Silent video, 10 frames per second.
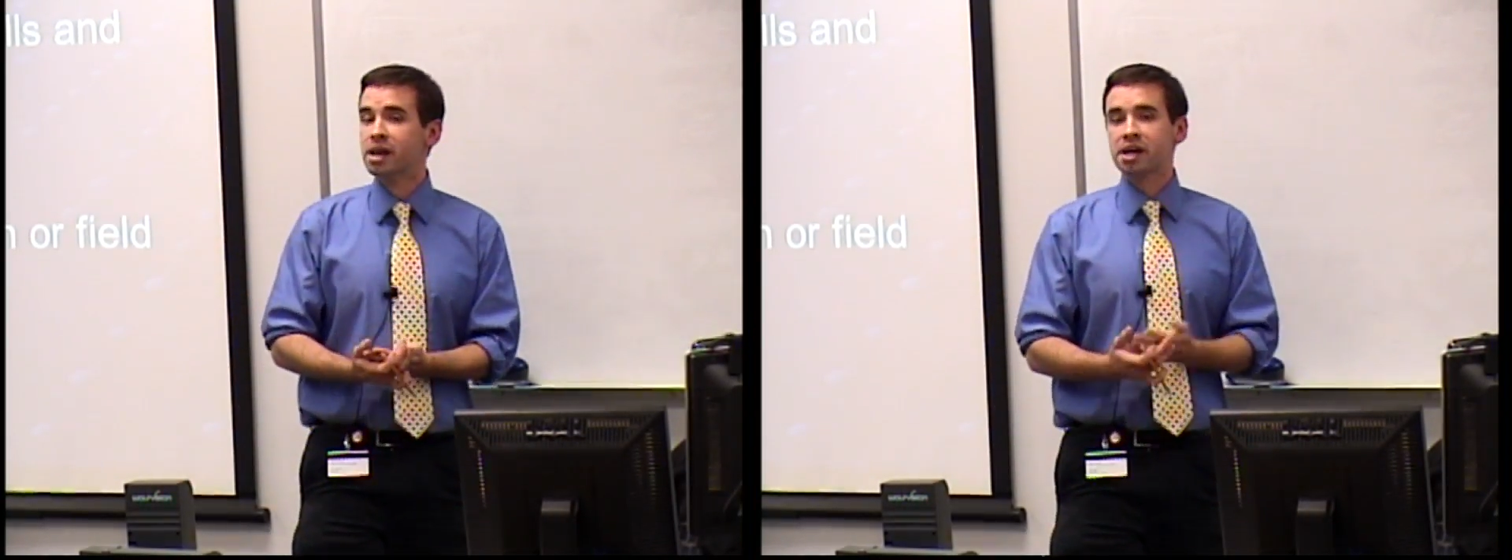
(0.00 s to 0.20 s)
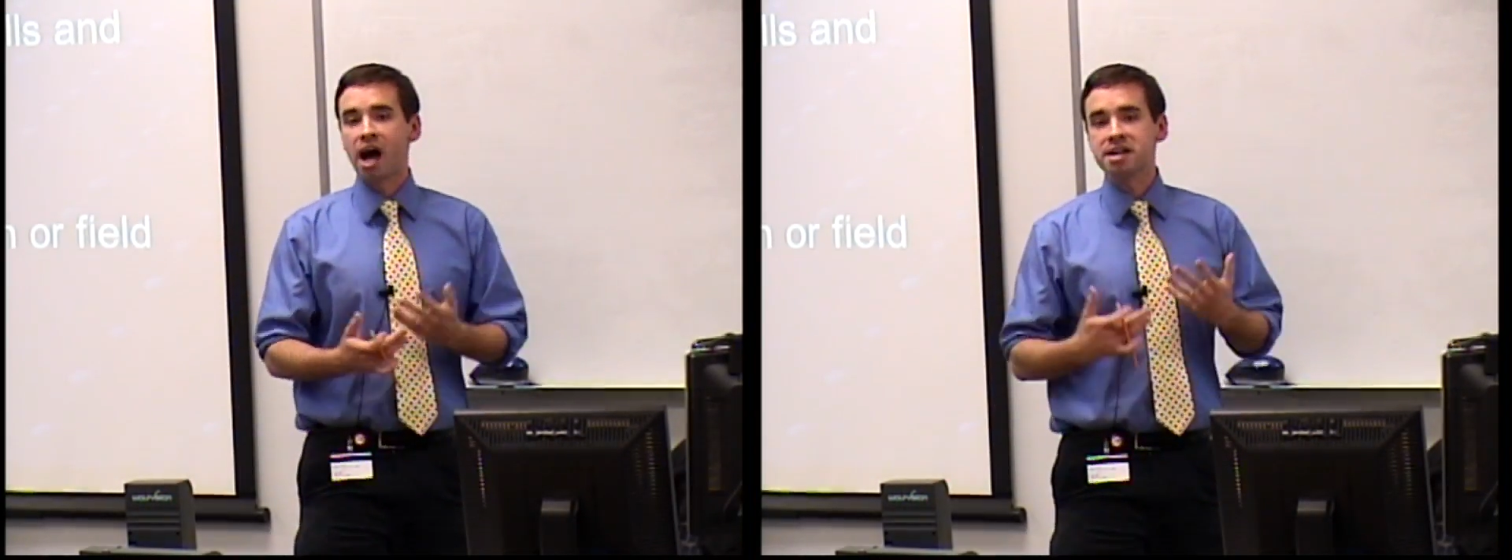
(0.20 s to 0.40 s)

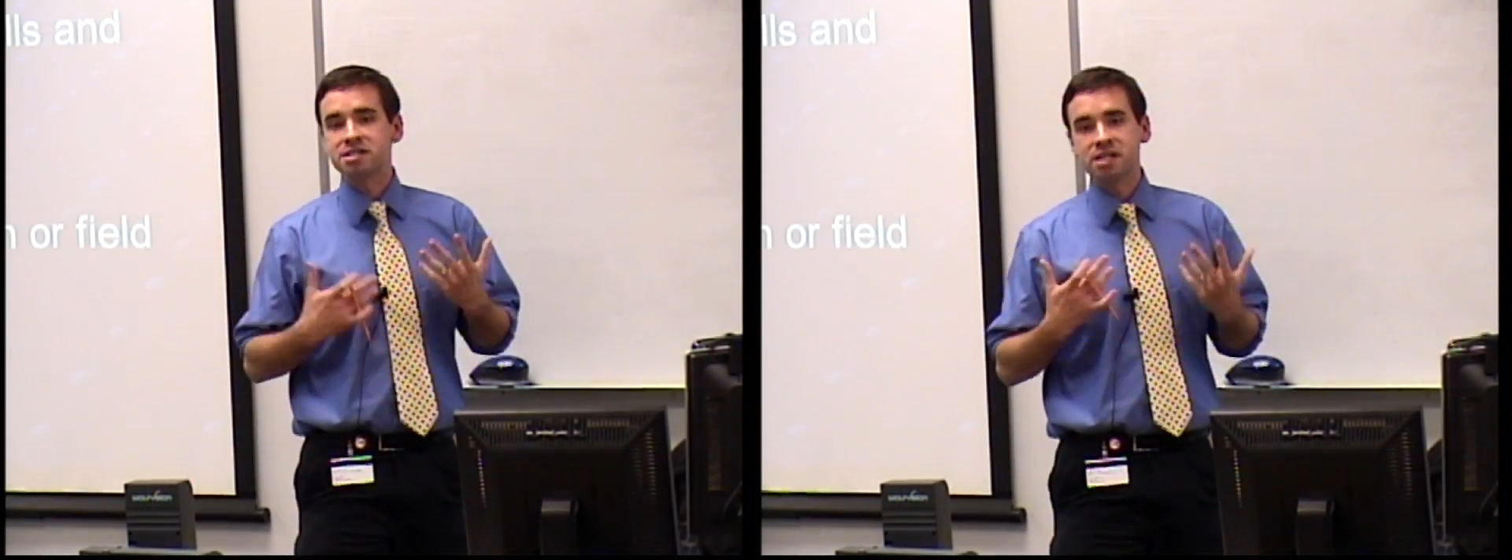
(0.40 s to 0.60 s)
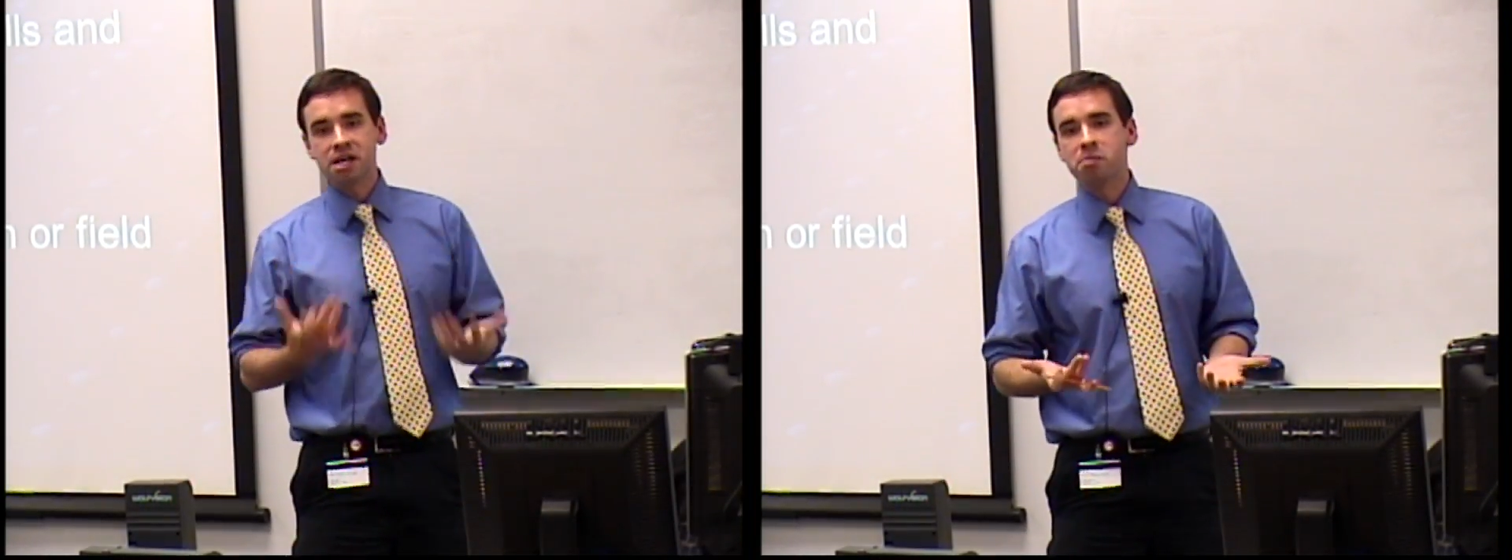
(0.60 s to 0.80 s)
Guys,
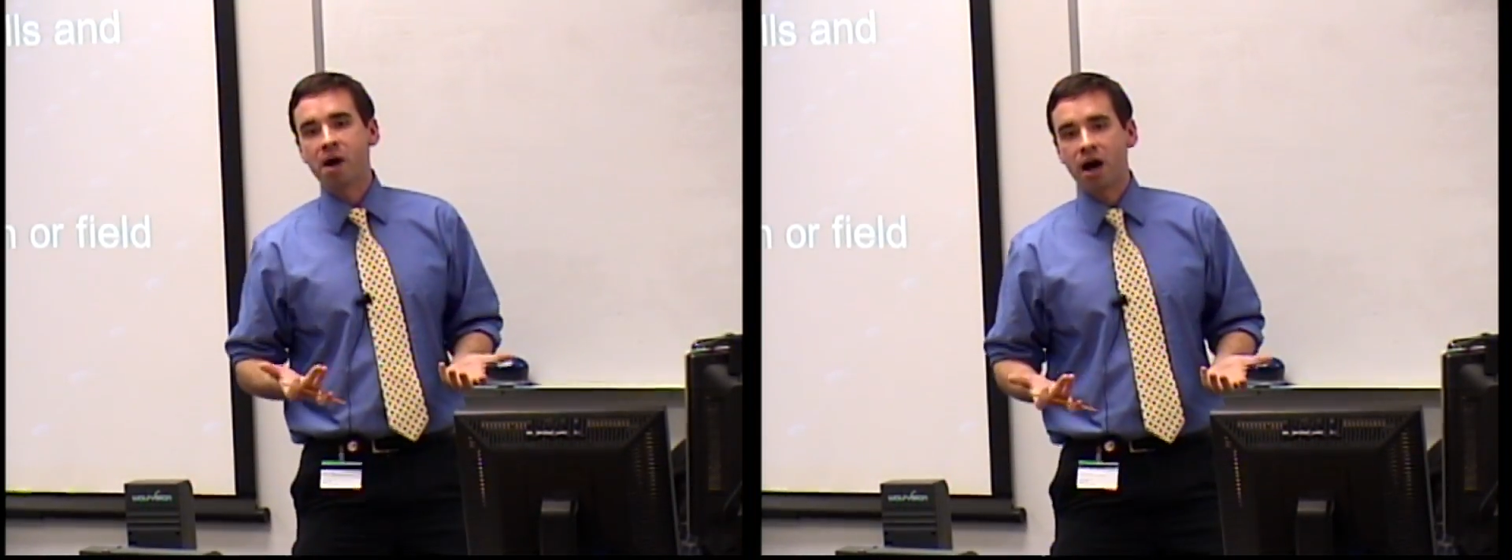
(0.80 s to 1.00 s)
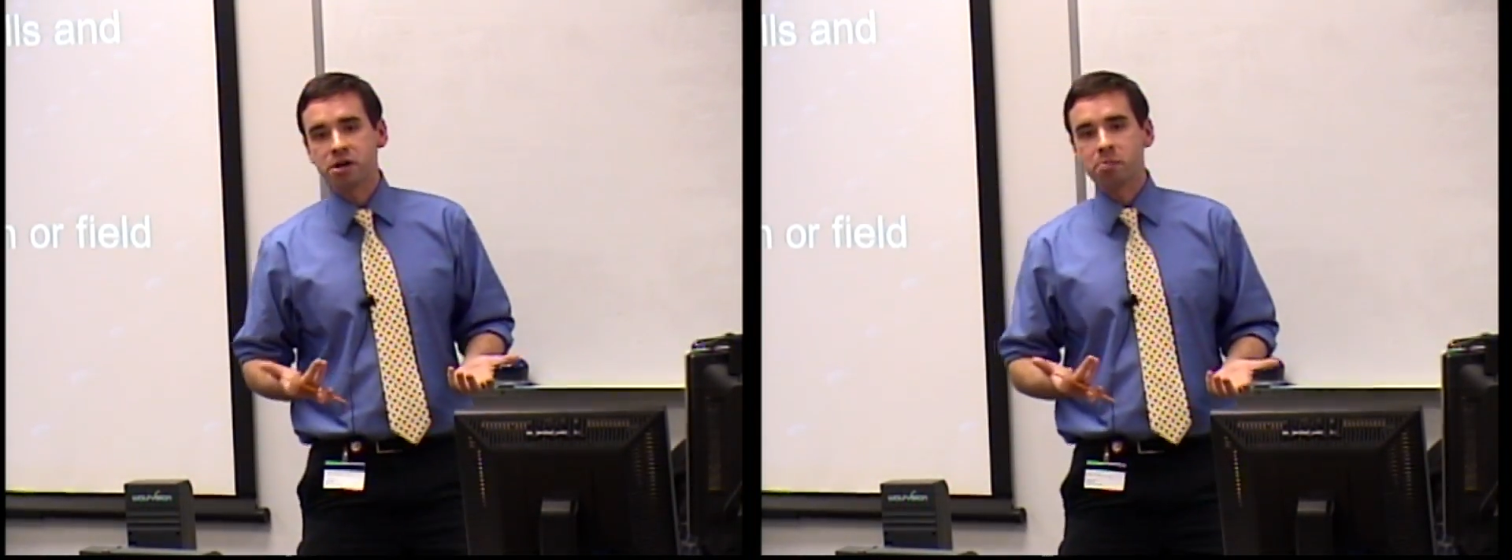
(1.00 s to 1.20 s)
think
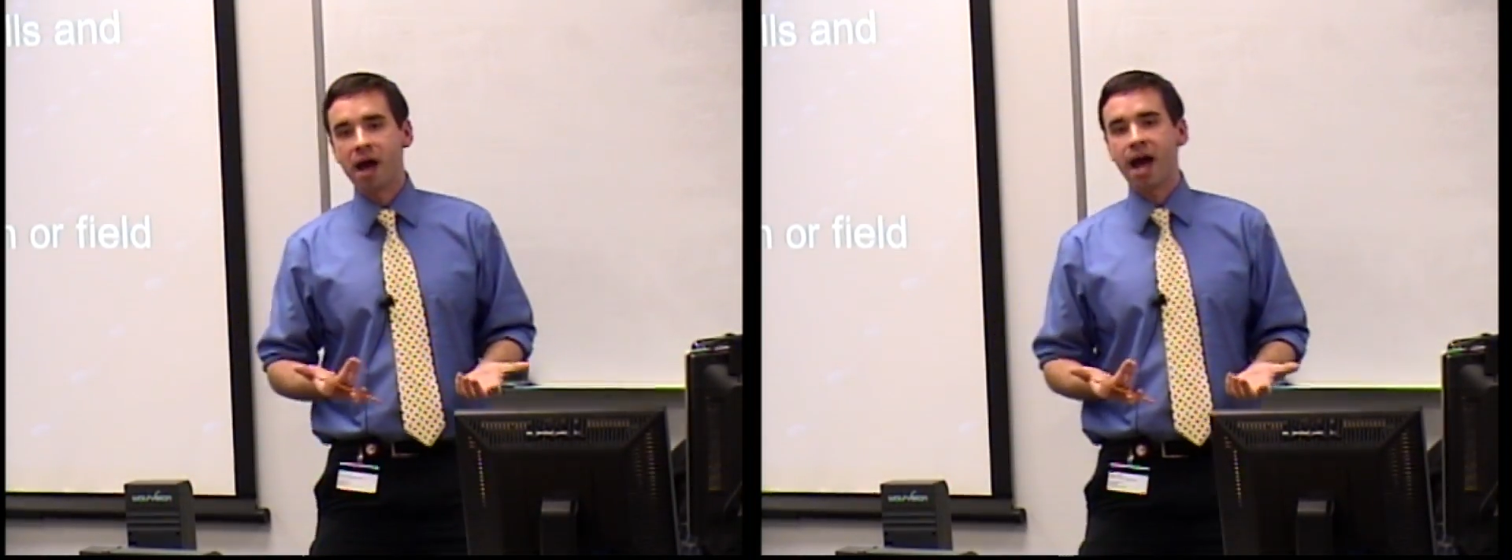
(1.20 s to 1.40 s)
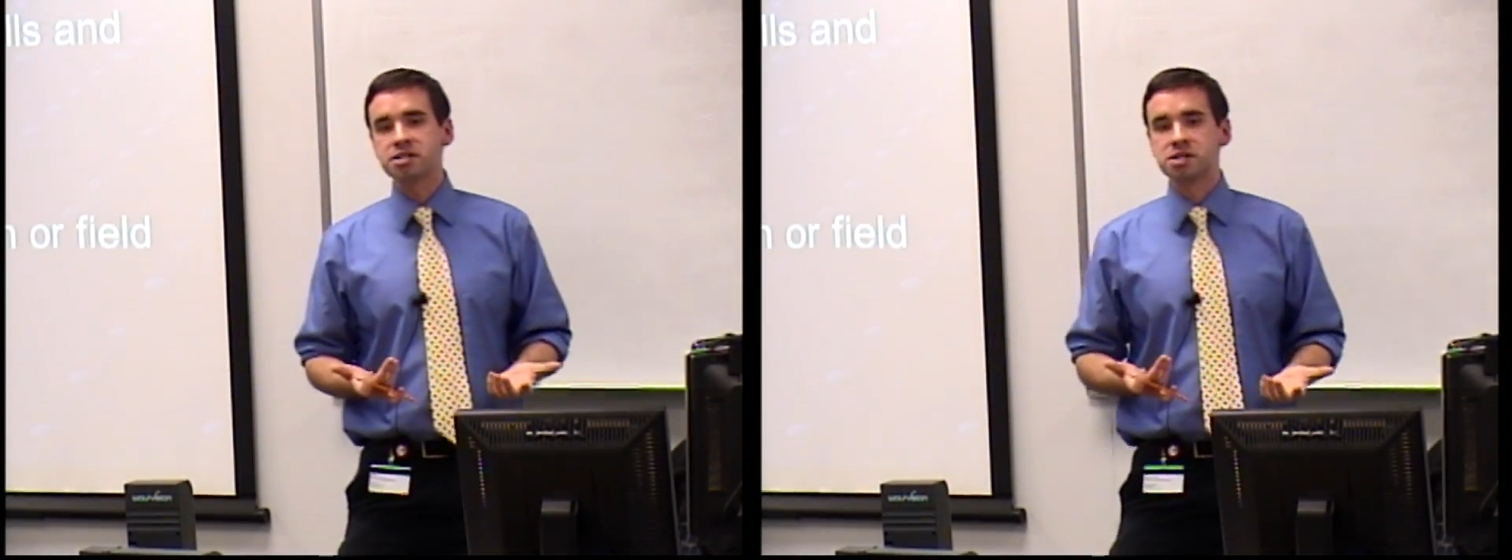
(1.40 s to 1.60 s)
about your
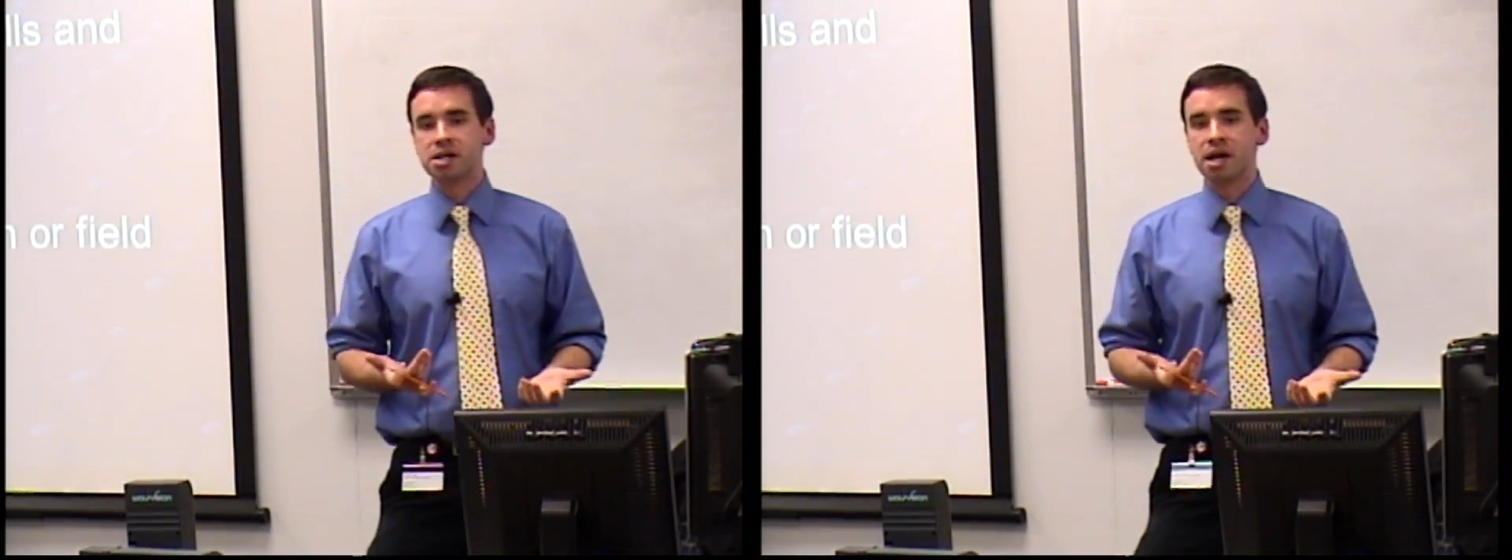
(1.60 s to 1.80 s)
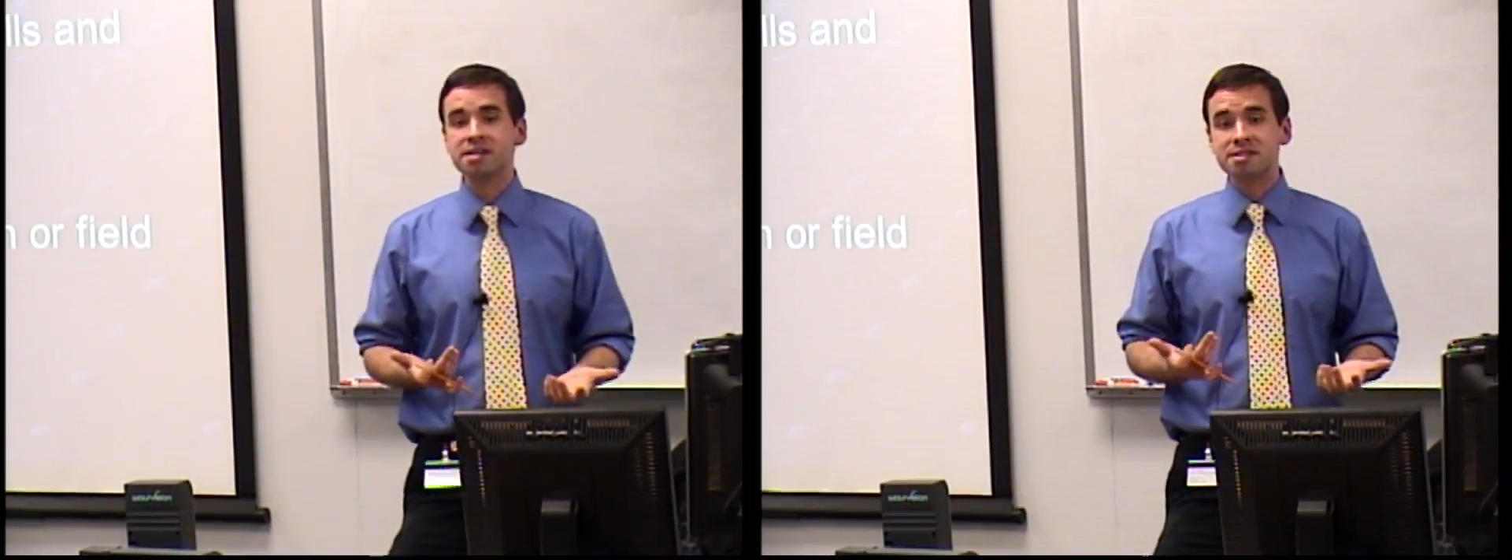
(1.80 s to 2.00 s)
passion
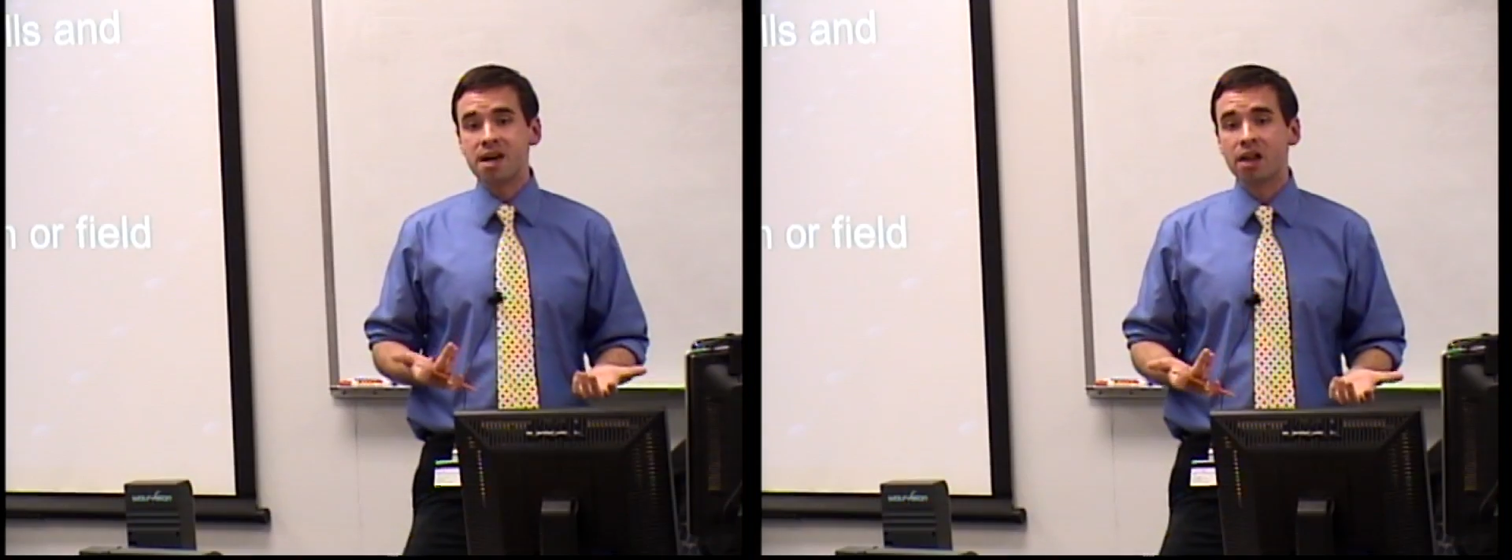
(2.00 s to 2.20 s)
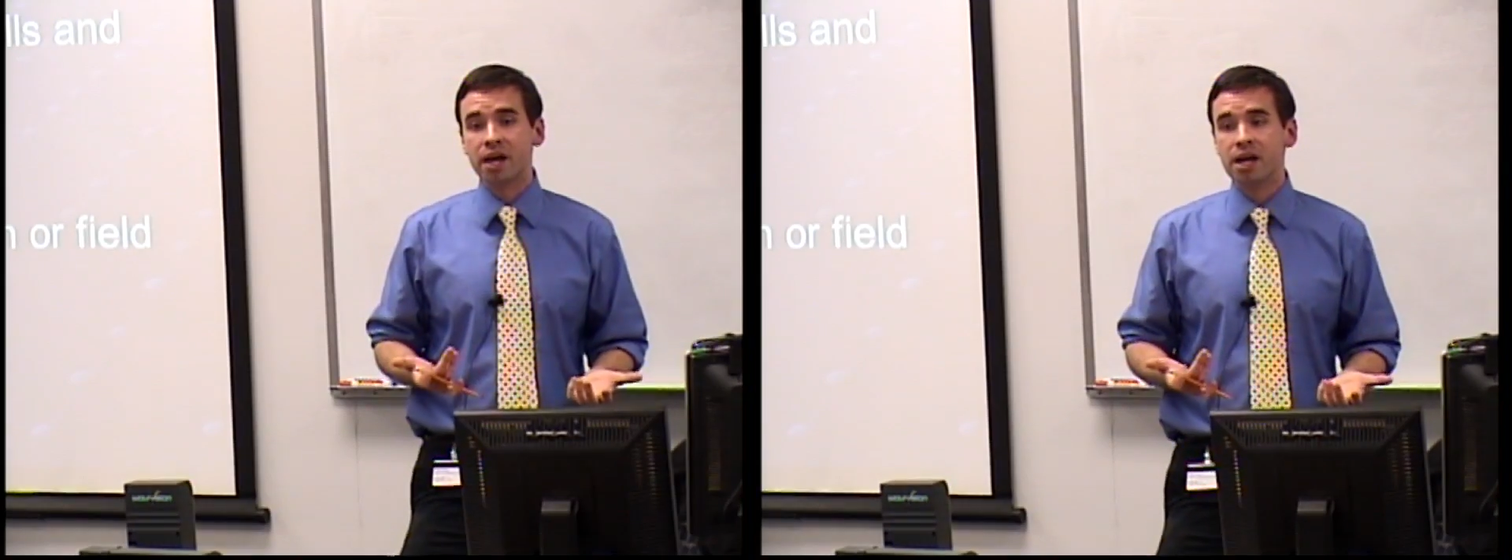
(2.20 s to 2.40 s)
and
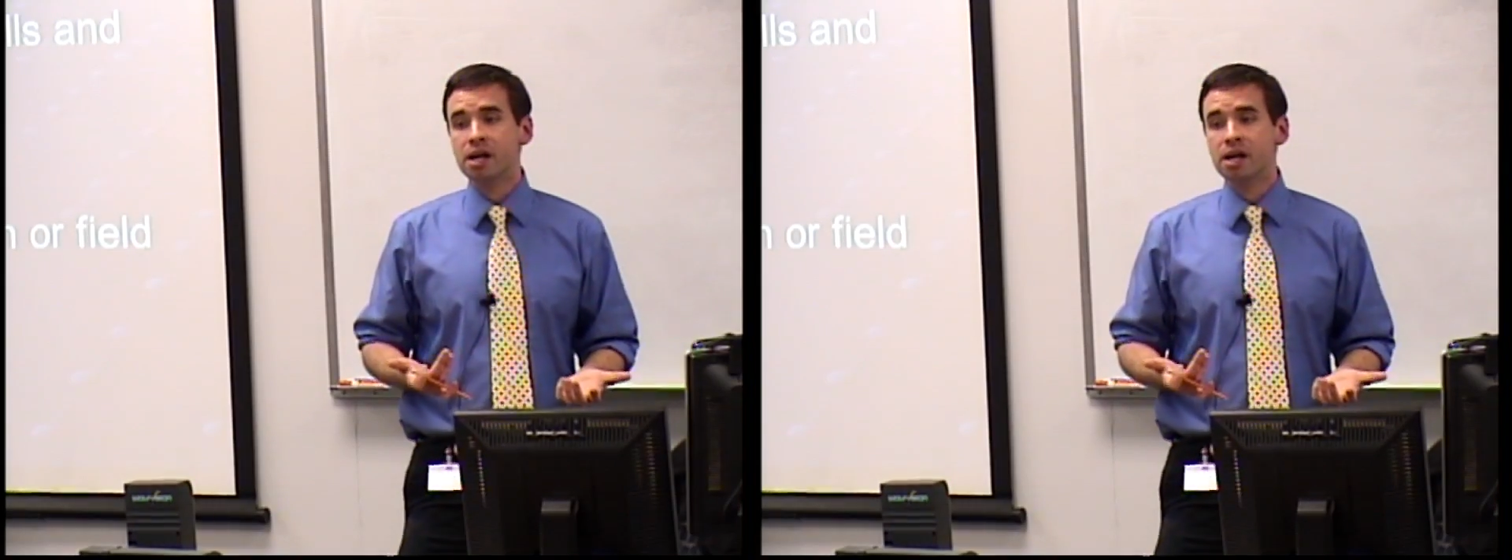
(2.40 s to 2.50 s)
sell it.